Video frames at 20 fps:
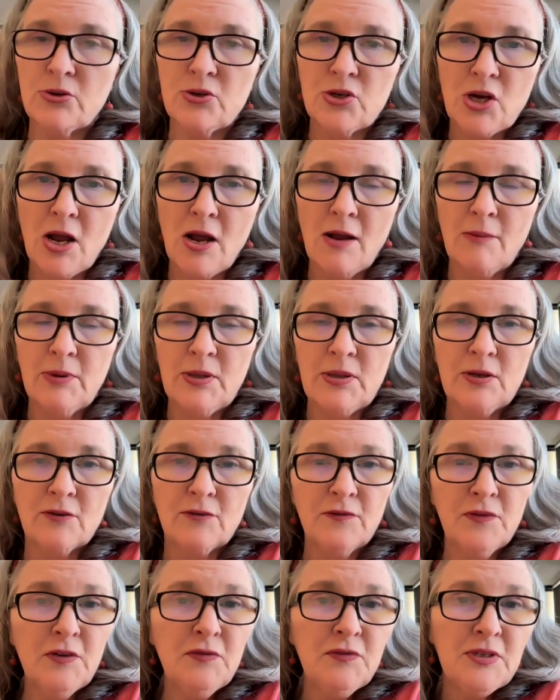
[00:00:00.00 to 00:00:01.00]
job in their
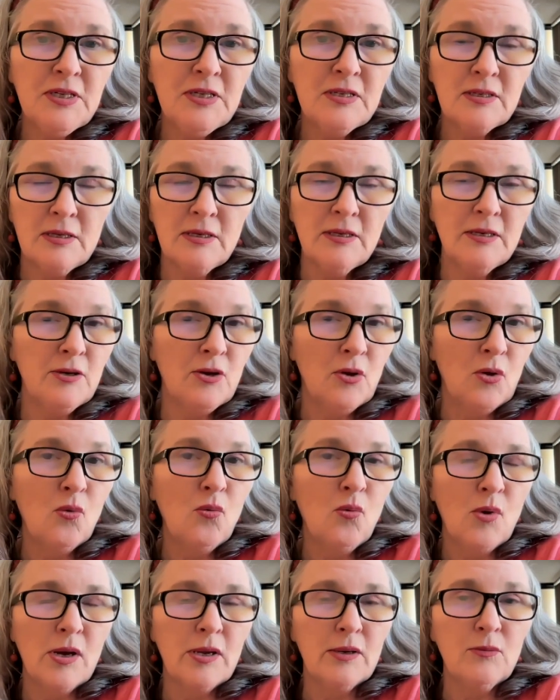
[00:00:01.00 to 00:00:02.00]
50s and no
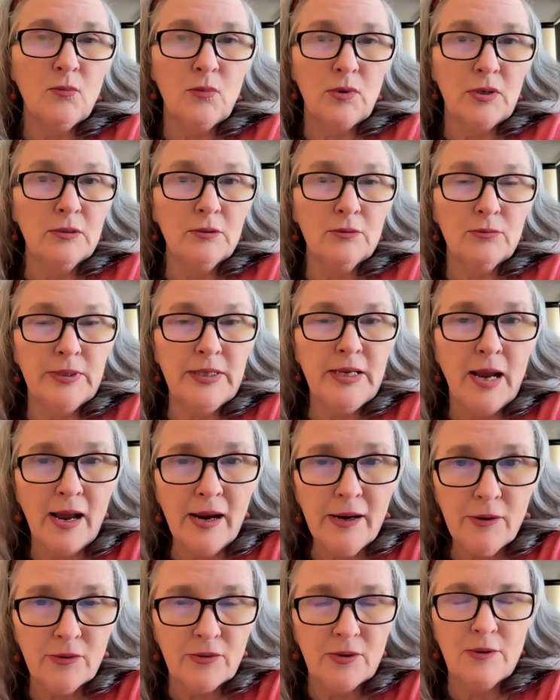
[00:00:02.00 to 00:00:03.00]
one will
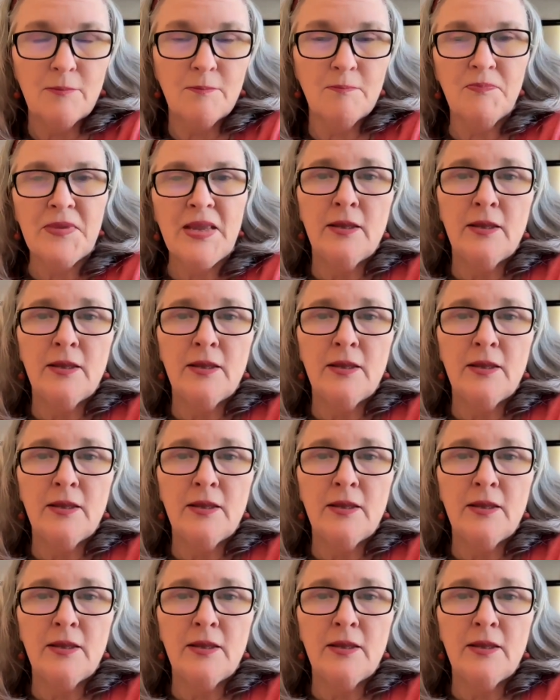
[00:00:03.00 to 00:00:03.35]
rehire them.